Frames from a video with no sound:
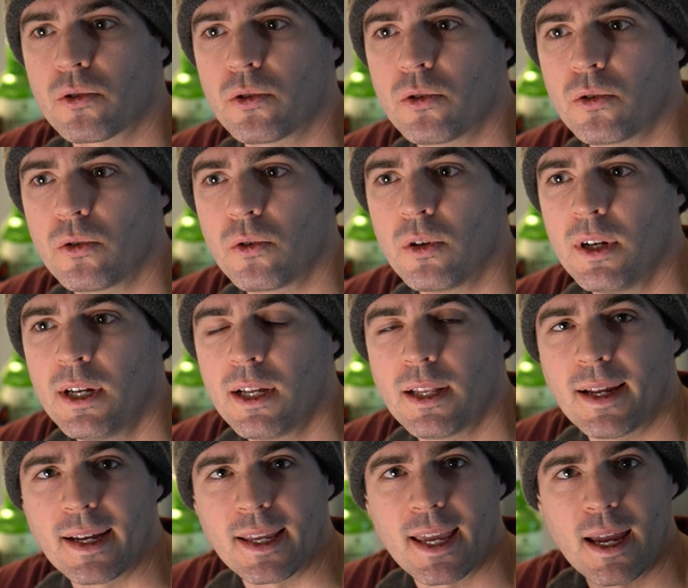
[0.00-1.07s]
to
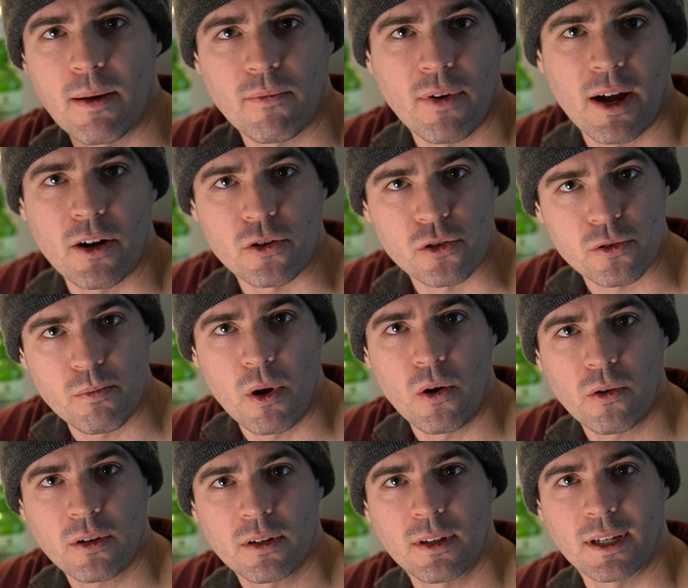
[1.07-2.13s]
like campfire
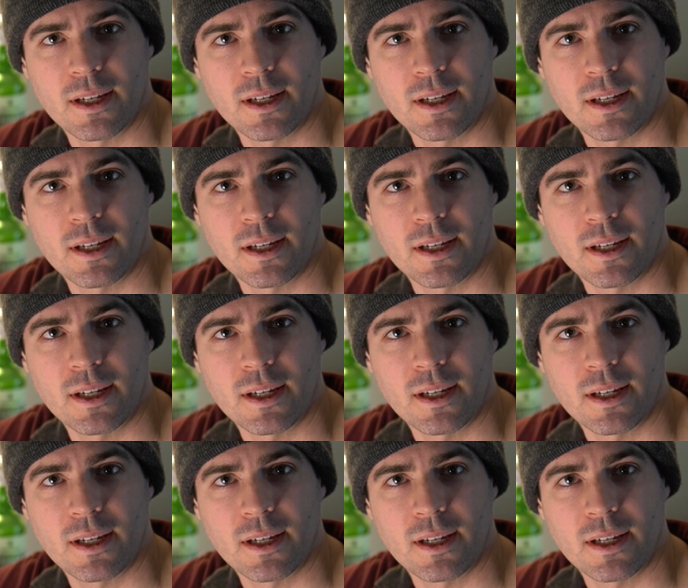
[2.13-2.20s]
smoke,